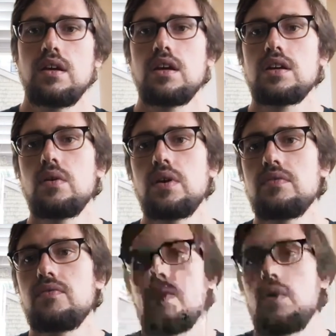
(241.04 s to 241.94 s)
Going
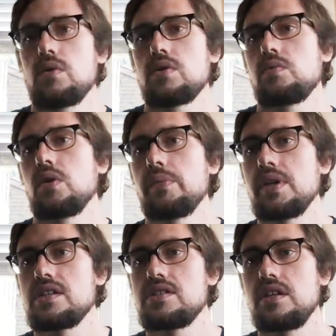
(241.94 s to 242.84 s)
forward, we'll be
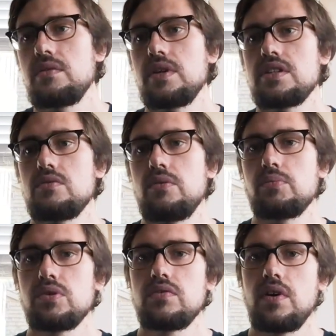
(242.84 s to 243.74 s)
continuing to
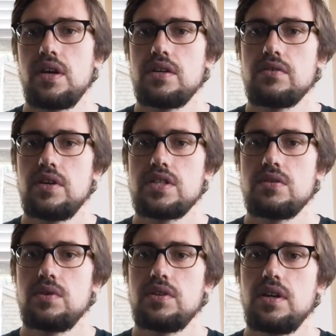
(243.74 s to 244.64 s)
improve our integration
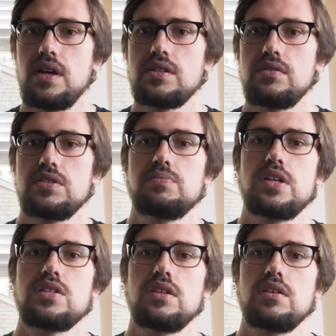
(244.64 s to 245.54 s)
with Yocto,
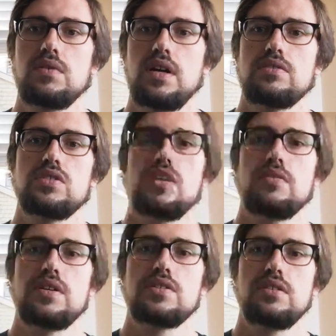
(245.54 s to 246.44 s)
especially around
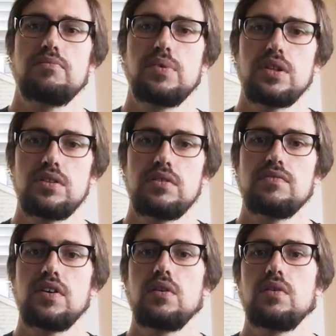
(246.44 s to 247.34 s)
generation of build
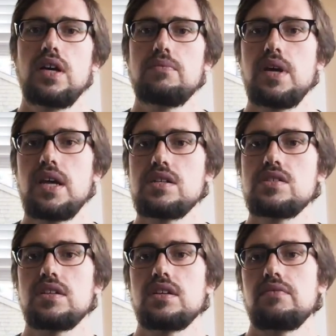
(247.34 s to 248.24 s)
info and
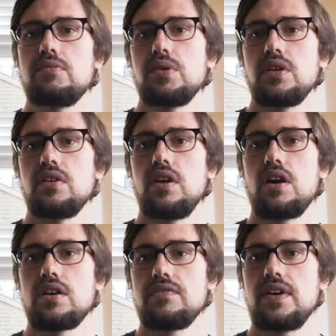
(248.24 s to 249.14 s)
managing of the build
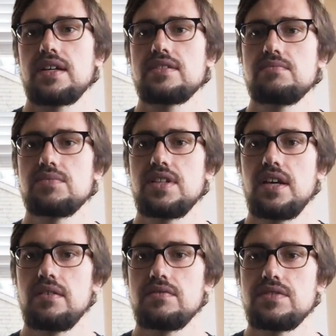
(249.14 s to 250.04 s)
artifacts
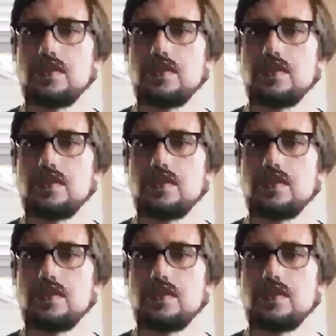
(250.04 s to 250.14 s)
themselves.